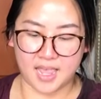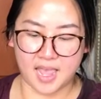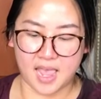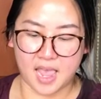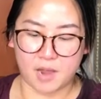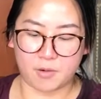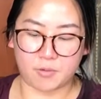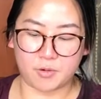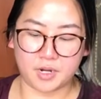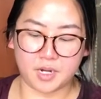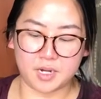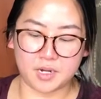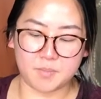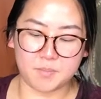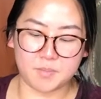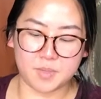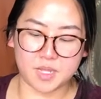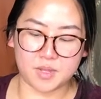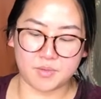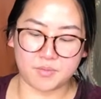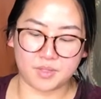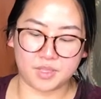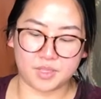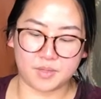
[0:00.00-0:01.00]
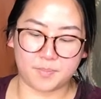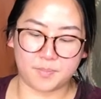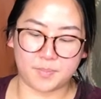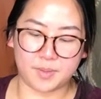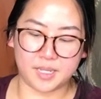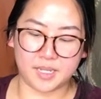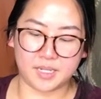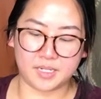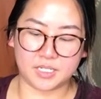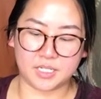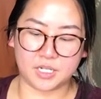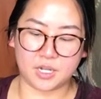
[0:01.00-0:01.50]
We're going to meet with the
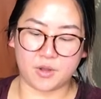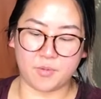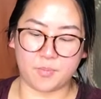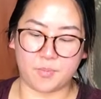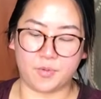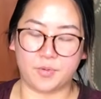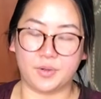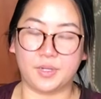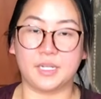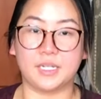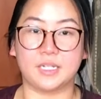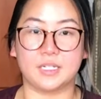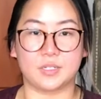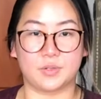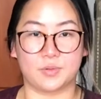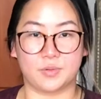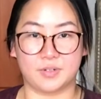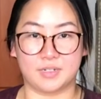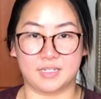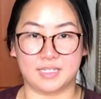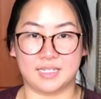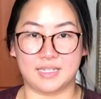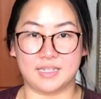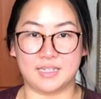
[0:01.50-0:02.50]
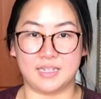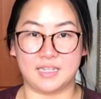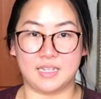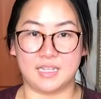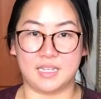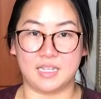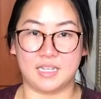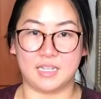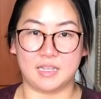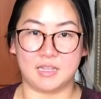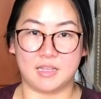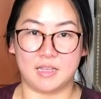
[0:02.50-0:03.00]
big toe pointing towards the
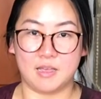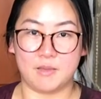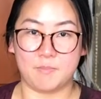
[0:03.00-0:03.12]
knee,